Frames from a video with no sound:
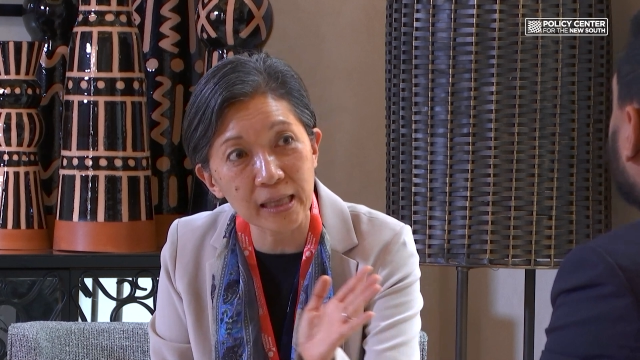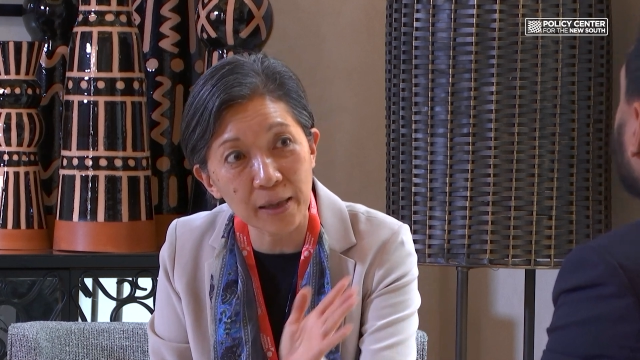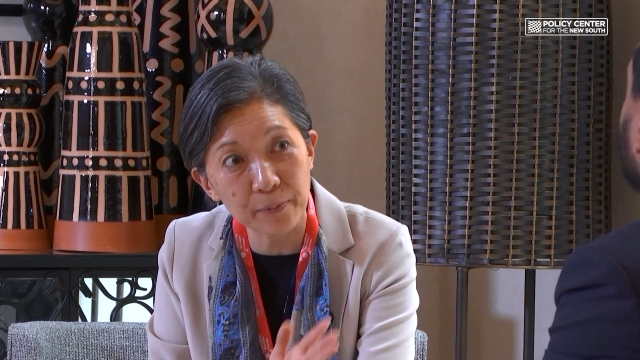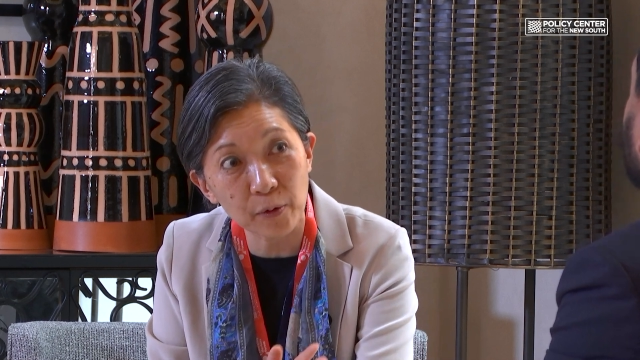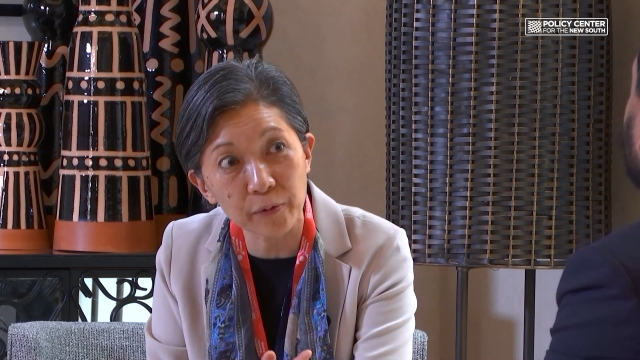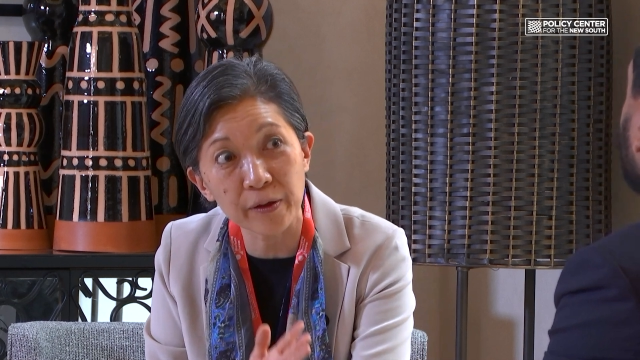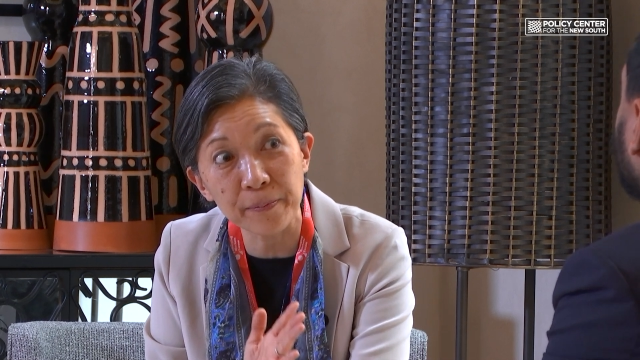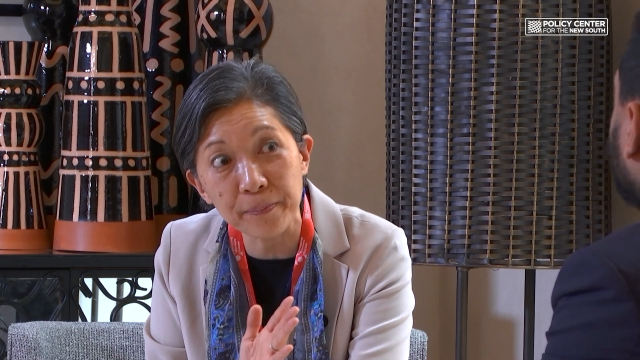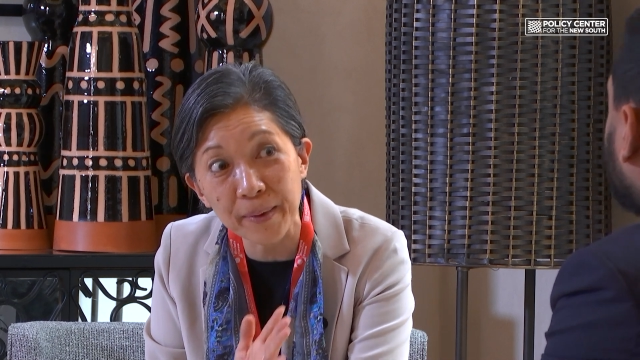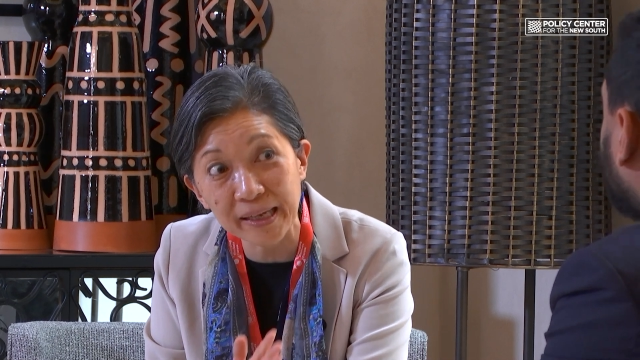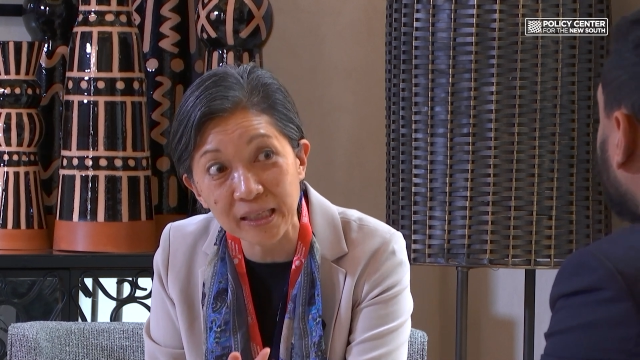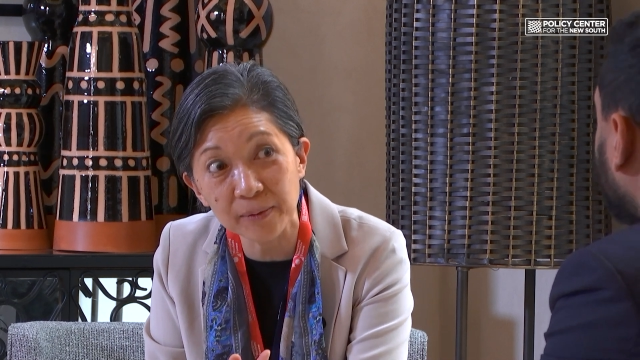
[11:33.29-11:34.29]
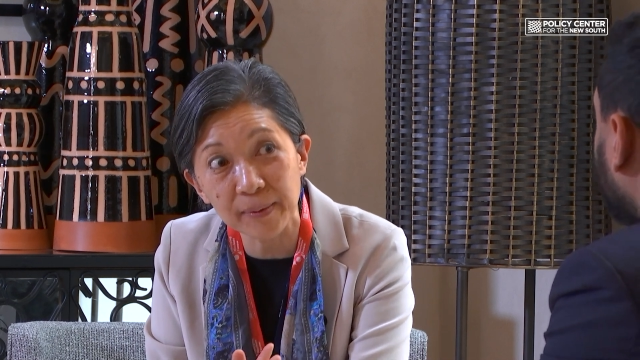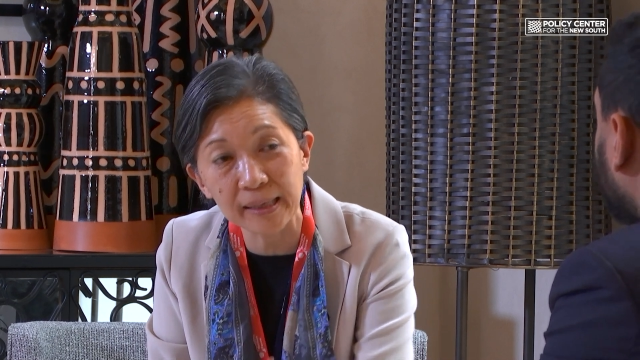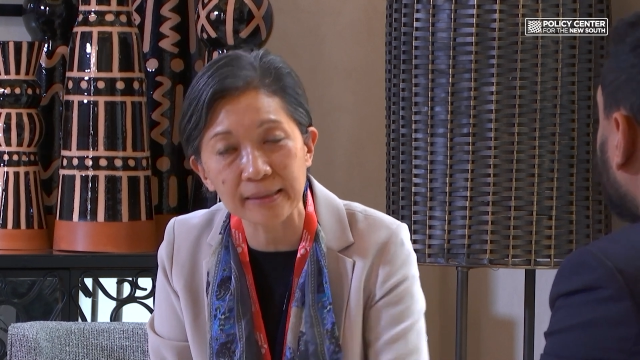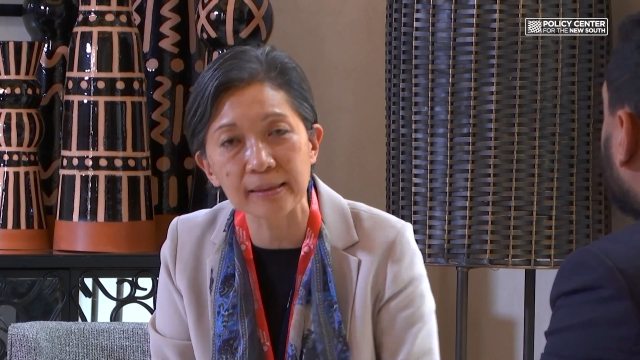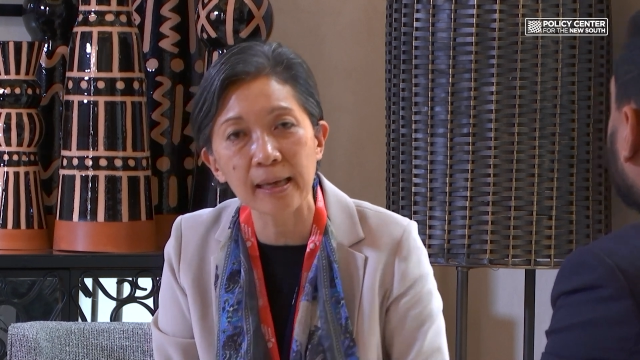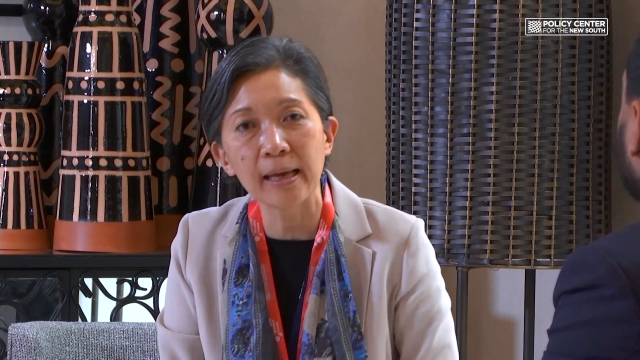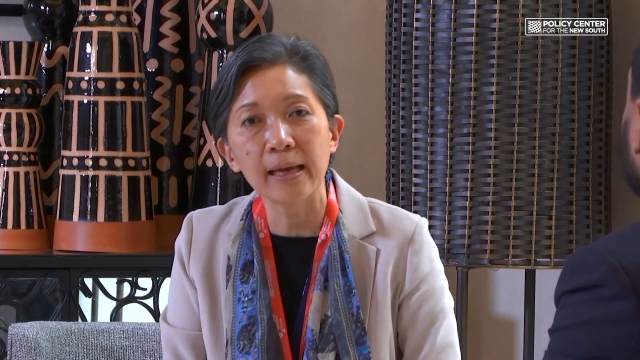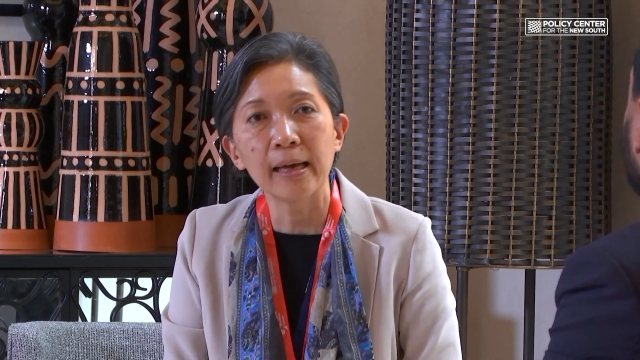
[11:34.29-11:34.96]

type of investments.